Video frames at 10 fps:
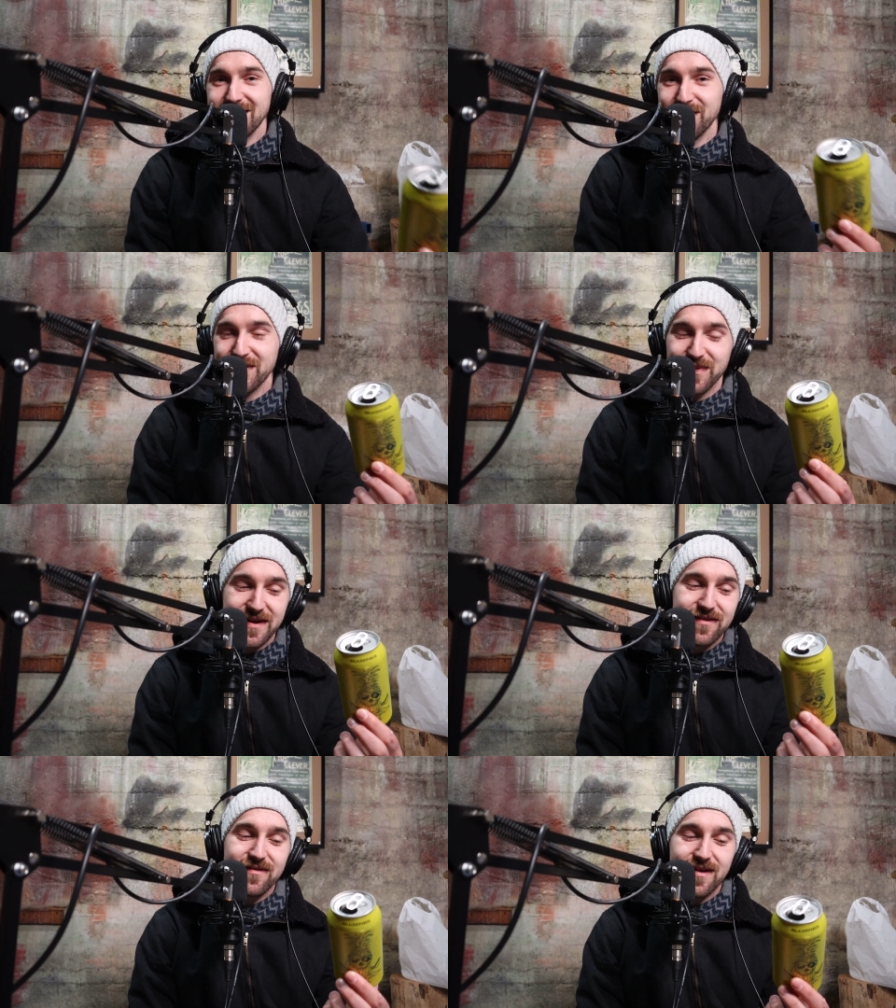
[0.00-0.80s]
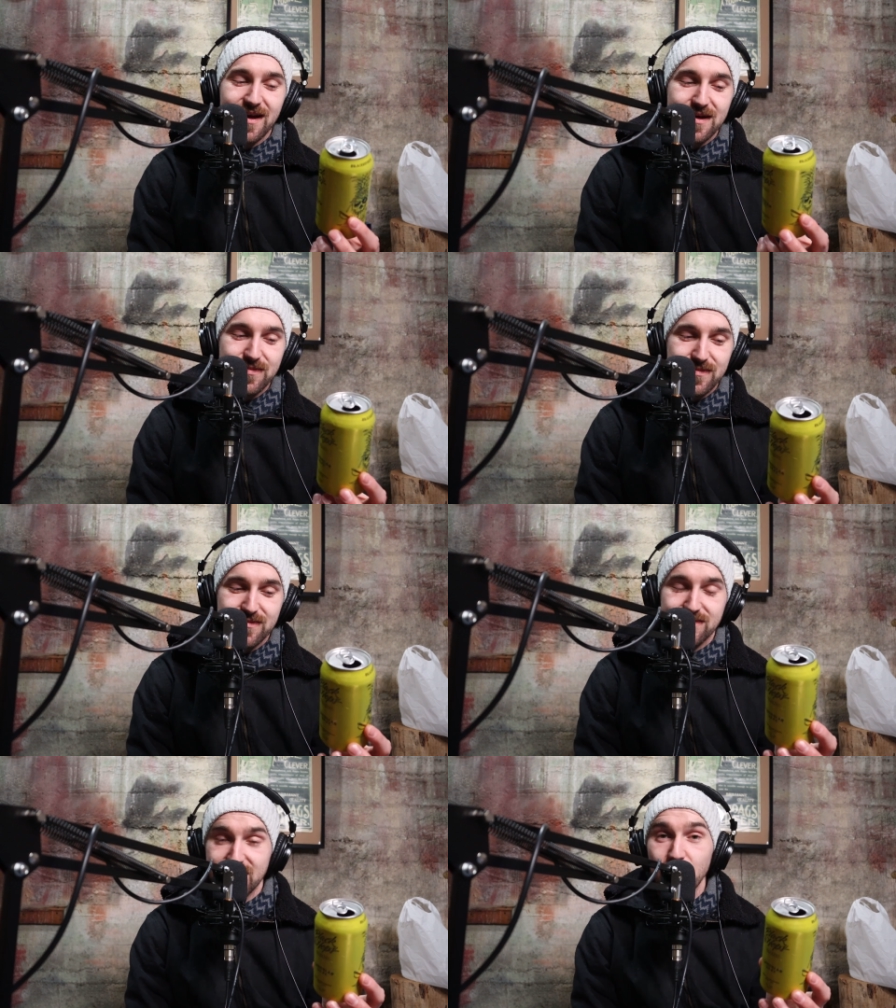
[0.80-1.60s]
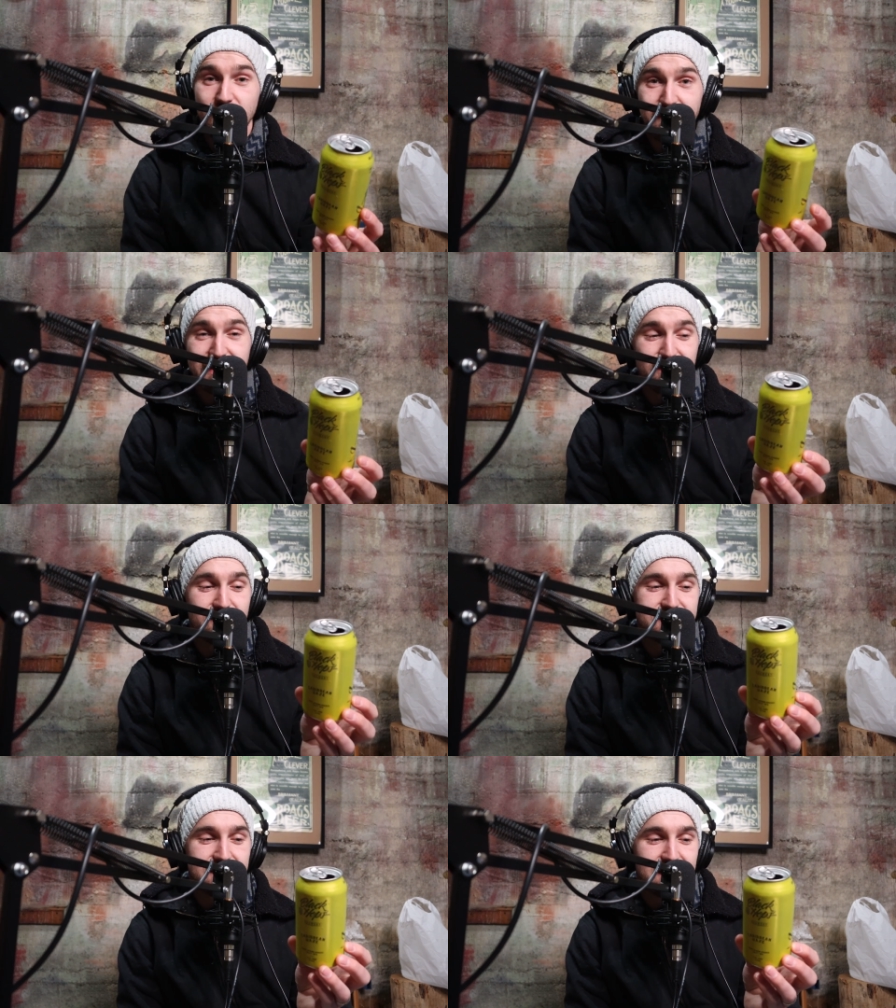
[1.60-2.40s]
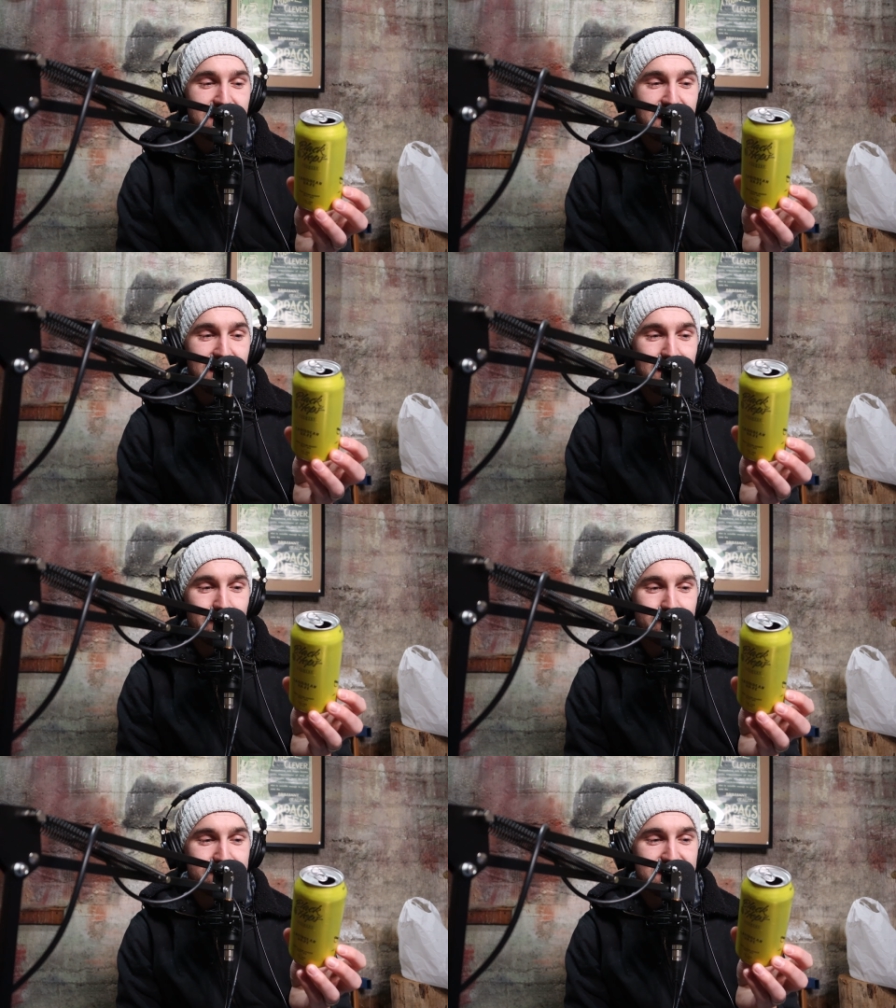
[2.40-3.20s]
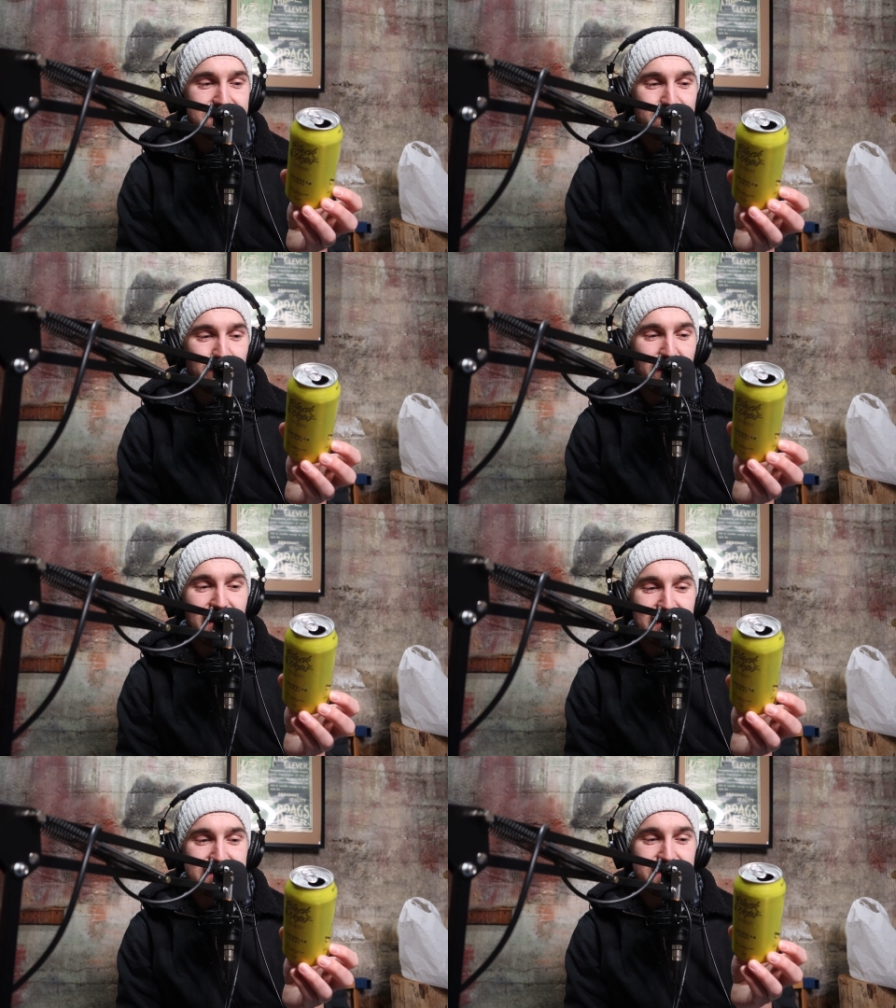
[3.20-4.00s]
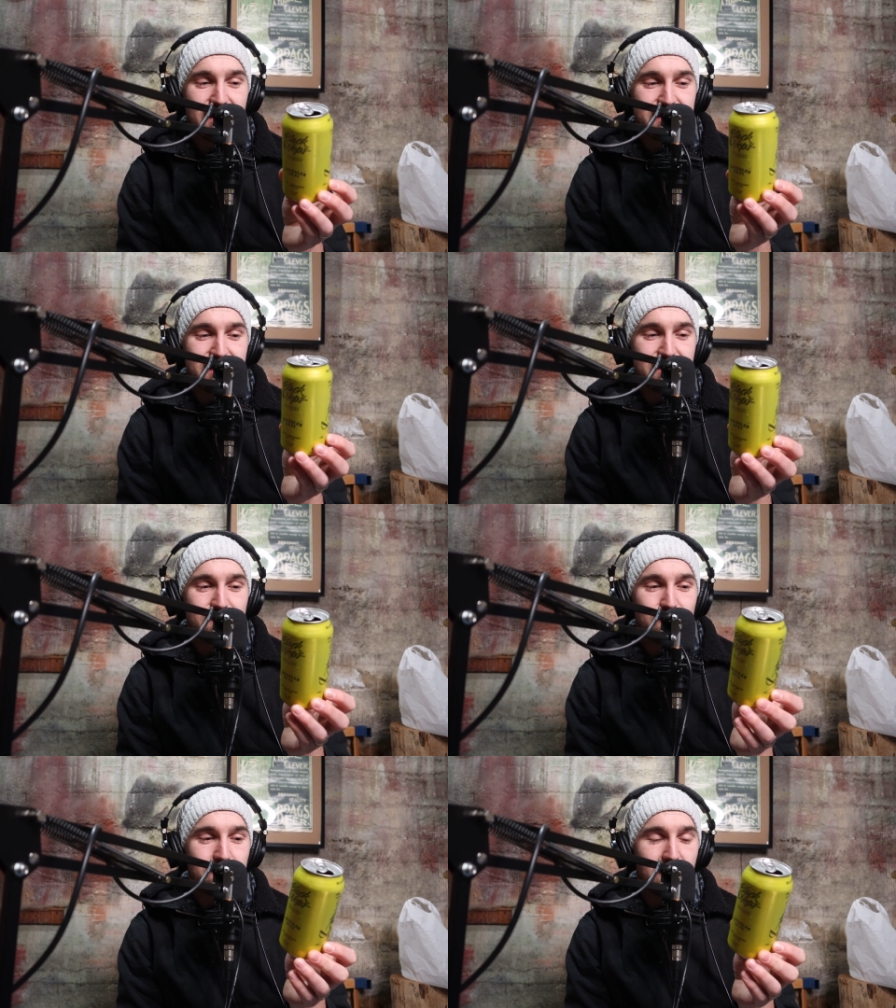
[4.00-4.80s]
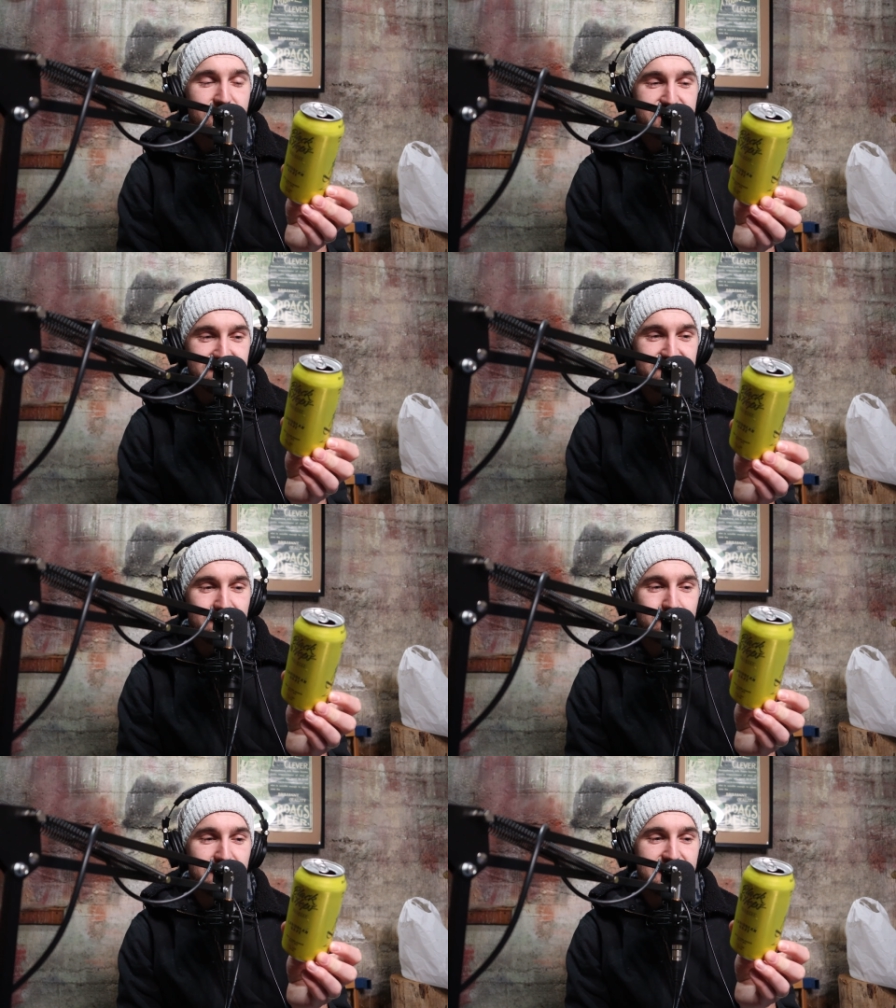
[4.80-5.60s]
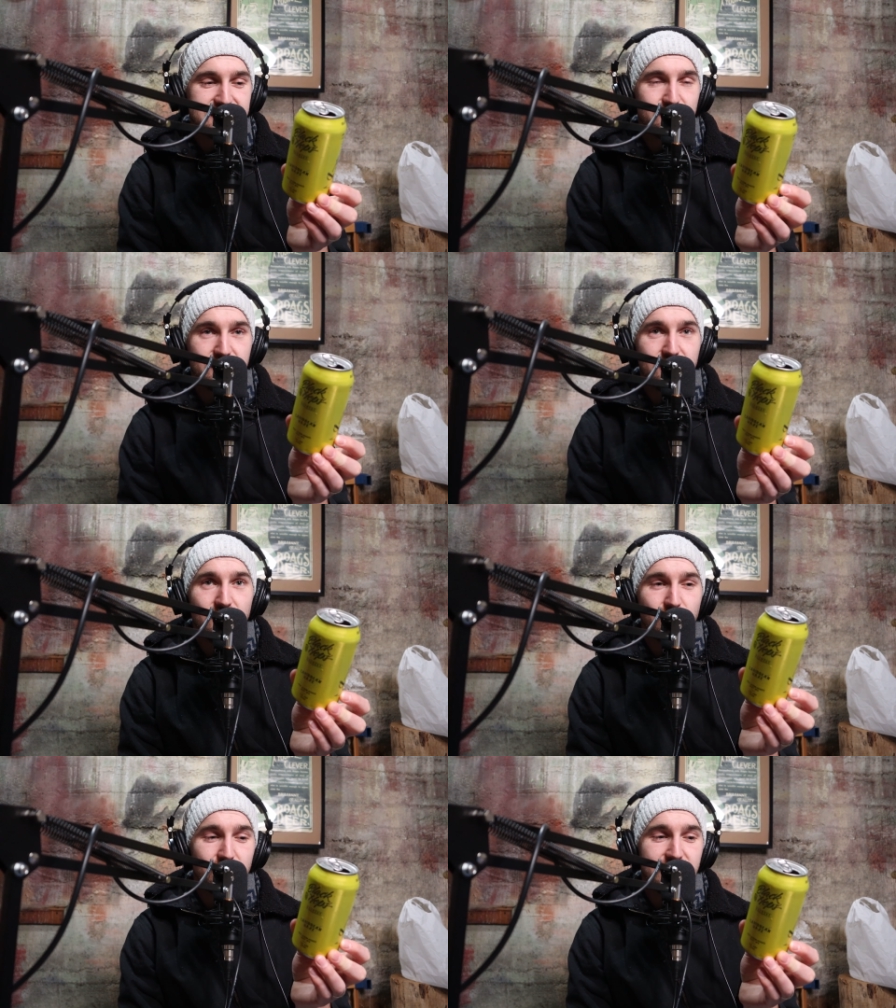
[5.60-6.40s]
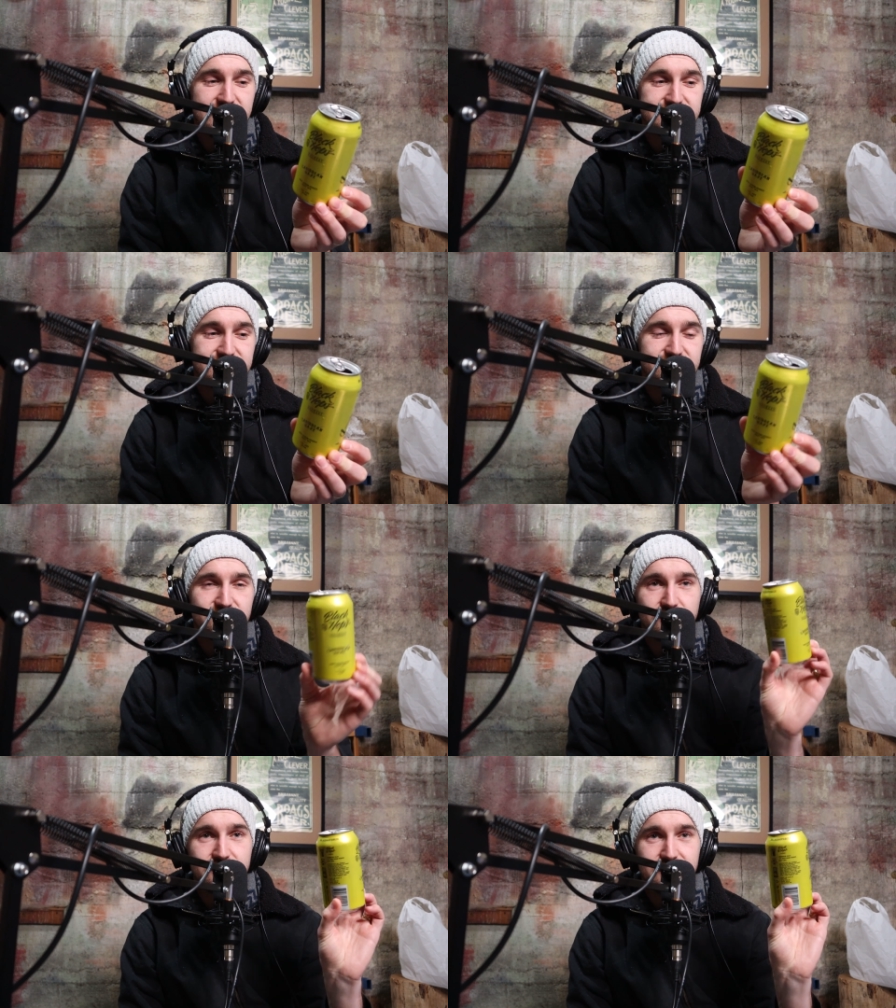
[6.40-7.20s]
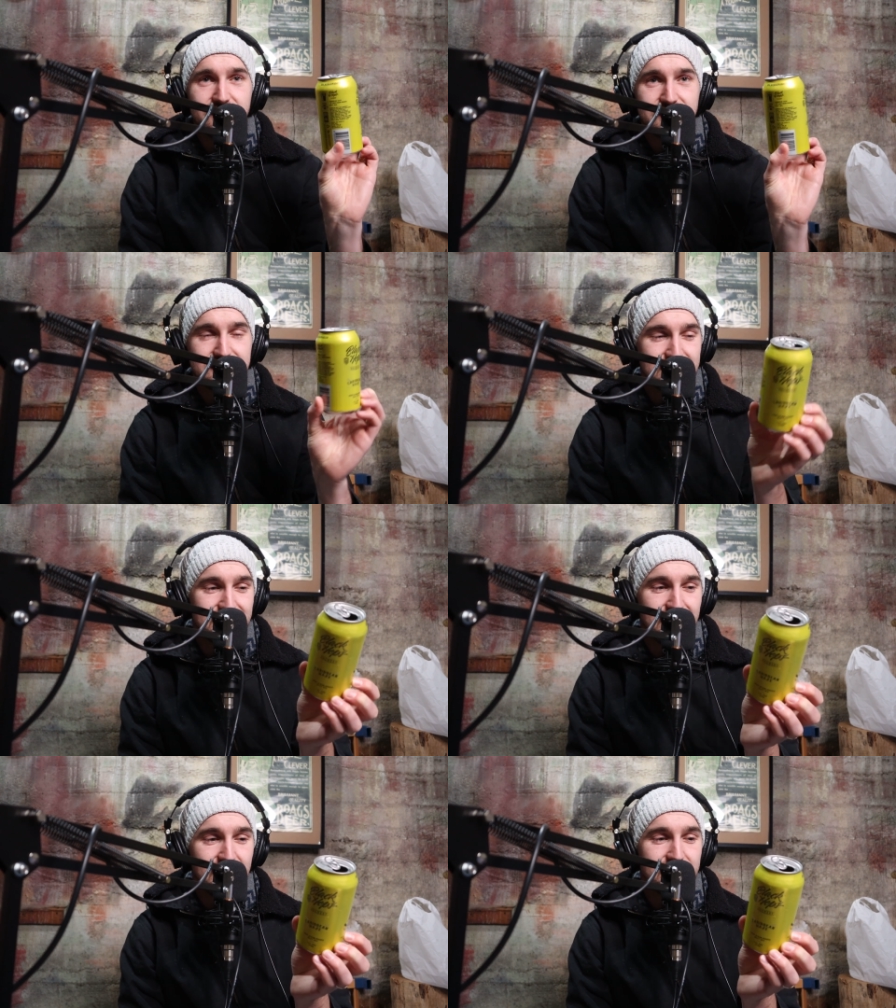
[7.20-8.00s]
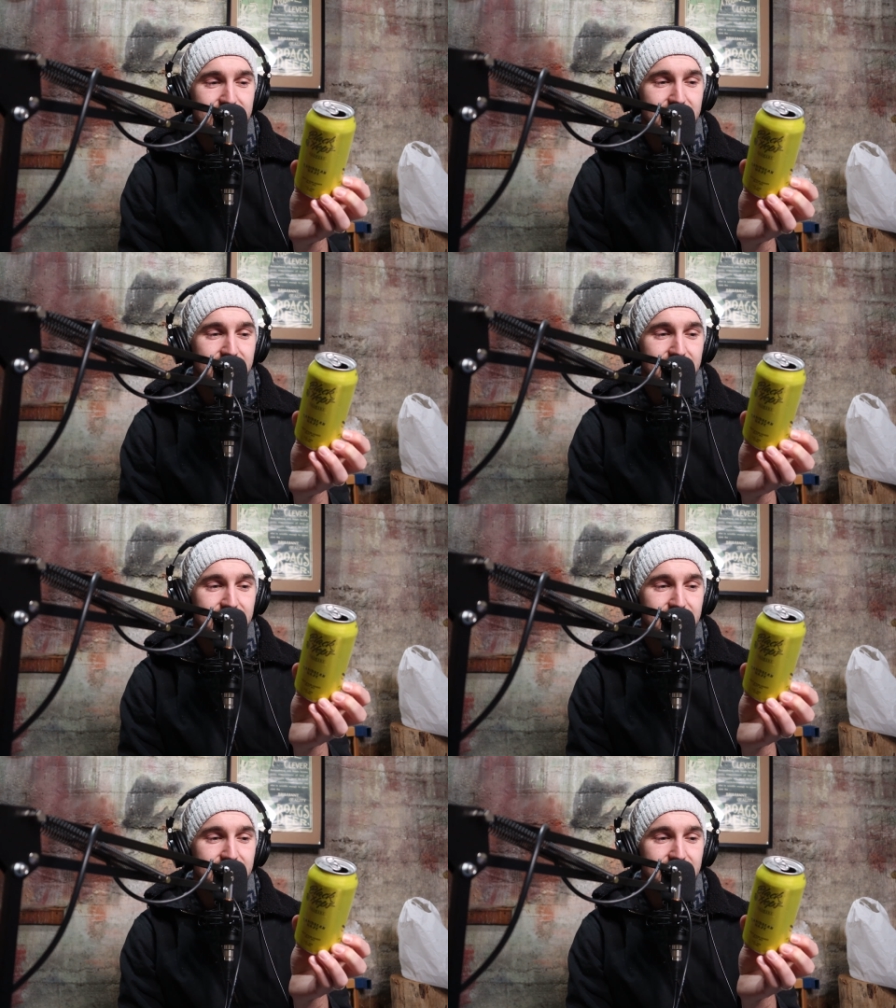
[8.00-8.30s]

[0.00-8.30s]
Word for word: that would have been um, that would have been good. Um, this, but I think most of the beers we got were actually stronger than this in the end.